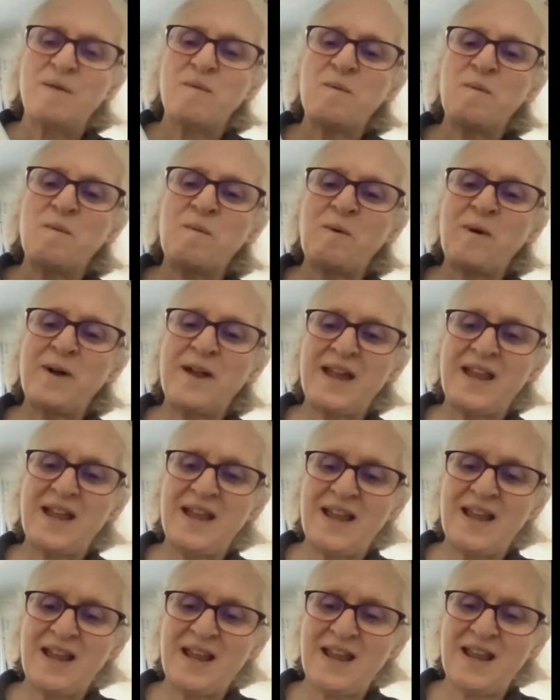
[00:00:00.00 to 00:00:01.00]

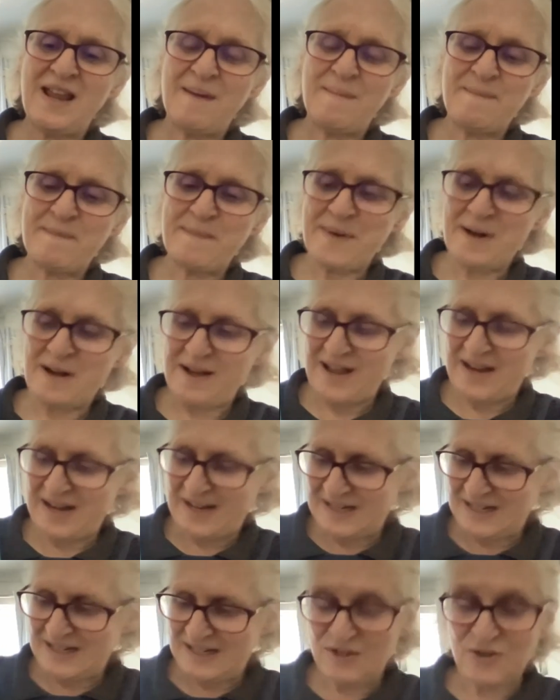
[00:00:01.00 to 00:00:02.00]
we
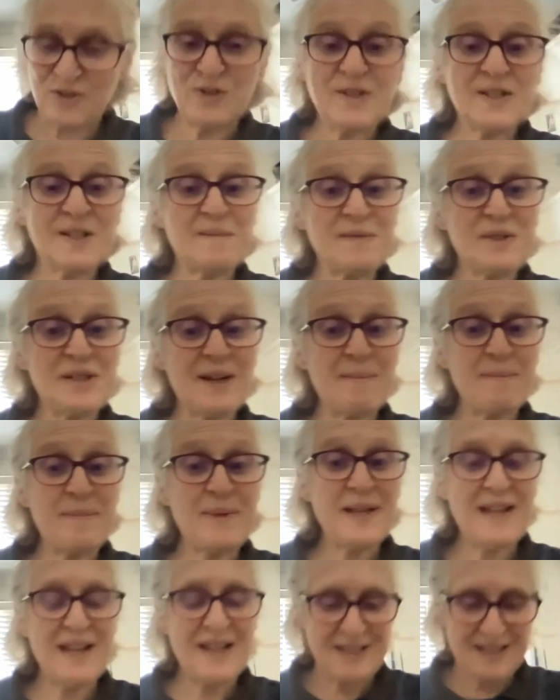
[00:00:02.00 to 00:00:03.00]
might do some
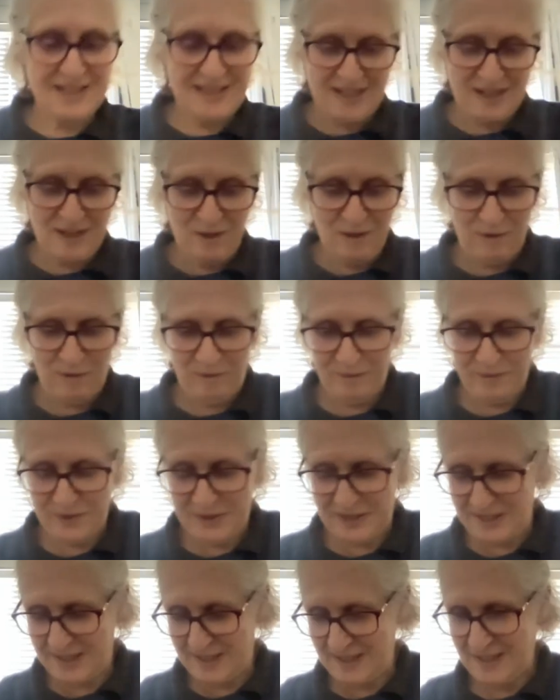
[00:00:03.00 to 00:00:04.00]
jumping
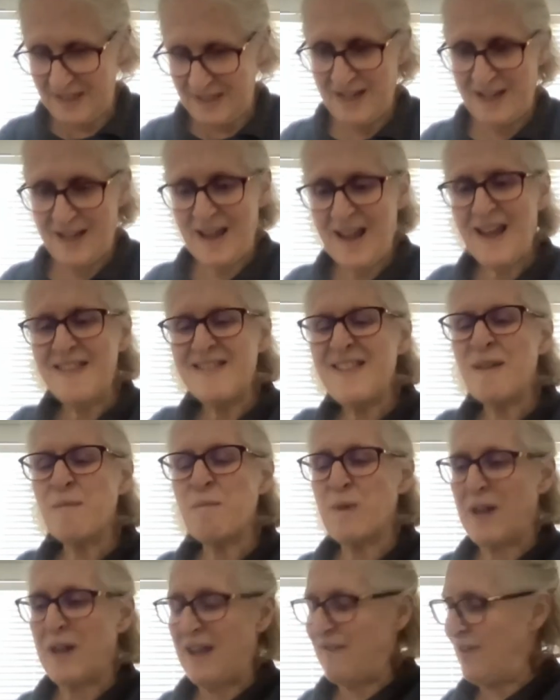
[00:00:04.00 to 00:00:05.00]
ourselves and then
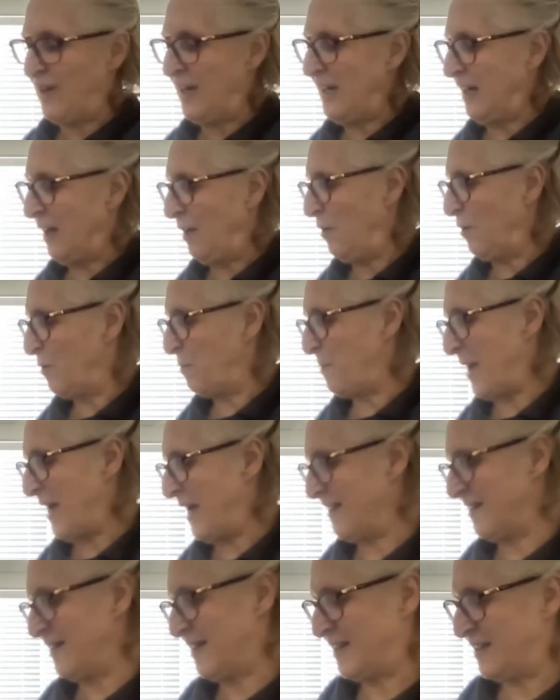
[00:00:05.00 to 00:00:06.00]
we'll have a little look back
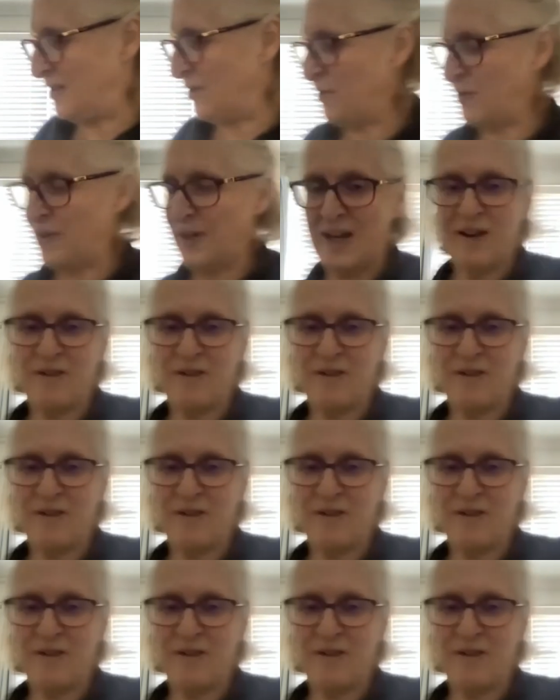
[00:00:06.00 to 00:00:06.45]
at the story